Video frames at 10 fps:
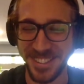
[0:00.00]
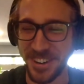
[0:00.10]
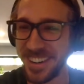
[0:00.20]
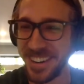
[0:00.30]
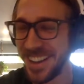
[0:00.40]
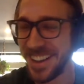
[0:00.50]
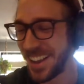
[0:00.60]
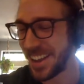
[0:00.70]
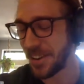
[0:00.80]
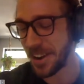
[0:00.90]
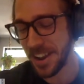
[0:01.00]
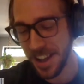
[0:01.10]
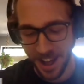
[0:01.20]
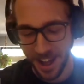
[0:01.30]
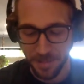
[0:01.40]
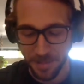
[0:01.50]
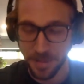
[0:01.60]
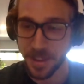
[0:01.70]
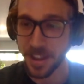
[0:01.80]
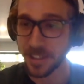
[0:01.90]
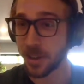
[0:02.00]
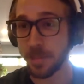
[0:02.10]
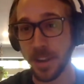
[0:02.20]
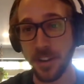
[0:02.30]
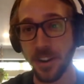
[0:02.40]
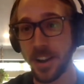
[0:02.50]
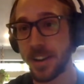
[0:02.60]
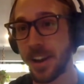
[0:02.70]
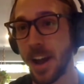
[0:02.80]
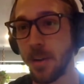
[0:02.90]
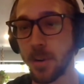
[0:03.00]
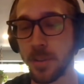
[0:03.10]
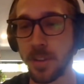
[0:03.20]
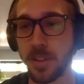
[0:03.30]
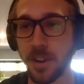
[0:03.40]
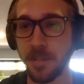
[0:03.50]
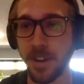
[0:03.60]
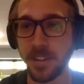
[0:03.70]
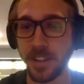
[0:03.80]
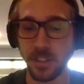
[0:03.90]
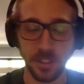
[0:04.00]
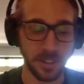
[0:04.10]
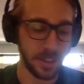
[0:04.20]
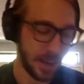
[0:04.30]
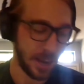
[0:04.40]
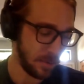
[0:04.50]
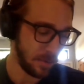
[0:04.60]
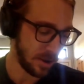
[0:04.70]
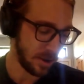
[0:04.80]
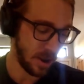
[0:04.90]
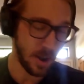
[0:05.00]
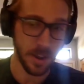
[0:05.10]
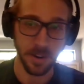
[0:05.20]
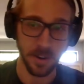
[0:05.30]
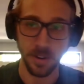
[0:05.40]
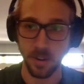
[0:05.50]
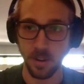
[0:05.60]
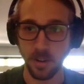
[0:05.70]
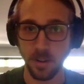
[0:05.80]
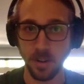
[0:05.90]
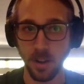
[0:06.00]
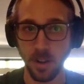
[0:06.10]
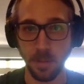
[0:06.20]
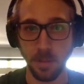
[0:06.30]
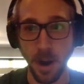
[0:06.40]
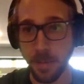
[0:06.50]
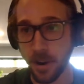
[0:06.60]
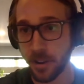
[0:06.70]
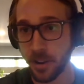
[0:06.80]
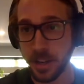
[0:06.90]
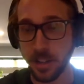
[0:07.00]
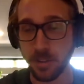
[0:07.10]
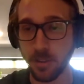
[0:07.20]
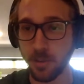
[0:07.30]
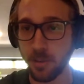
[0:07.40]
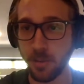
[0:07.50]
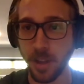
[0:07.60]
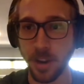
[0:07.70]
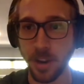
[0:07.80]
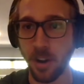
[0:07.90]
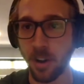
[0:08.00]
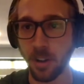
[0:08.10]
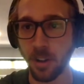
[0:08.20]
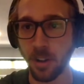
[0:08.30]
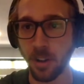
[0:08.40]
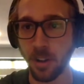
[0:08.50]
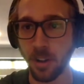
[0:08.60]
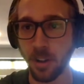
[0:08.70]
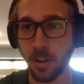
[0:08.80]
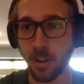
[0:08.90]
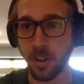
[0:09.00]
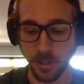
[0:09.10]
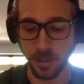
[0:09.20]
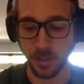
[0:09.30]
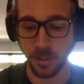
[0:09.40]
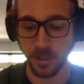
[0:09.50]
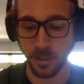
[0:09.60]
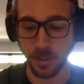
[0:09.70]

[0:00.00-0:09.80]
Joking. Anyway, so I'm Danny Ryan. I work with the Ethereum Foundation. I work on primarily on Eth2, like all like core protocol stuff.